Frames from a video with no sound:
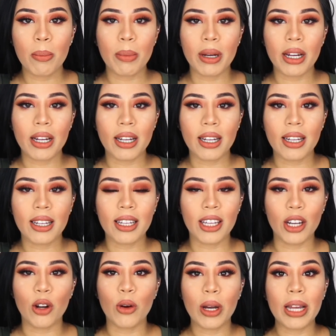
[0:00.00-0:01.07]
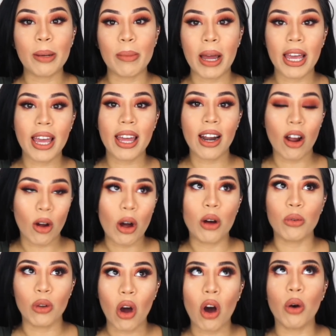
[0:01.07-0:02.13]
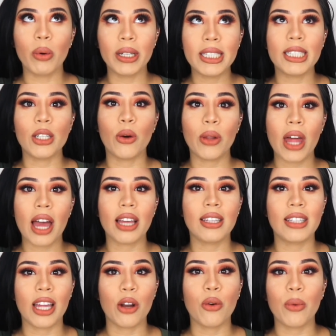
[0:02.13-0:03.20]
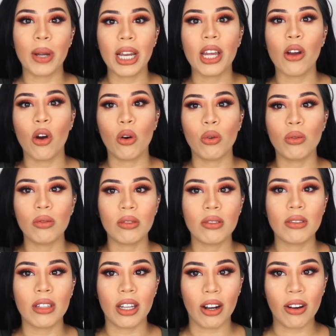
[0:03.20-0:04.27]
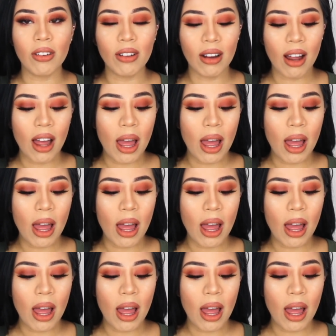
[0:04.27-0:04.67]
But, you know, in my head, I'll always know that they don't really go, you know.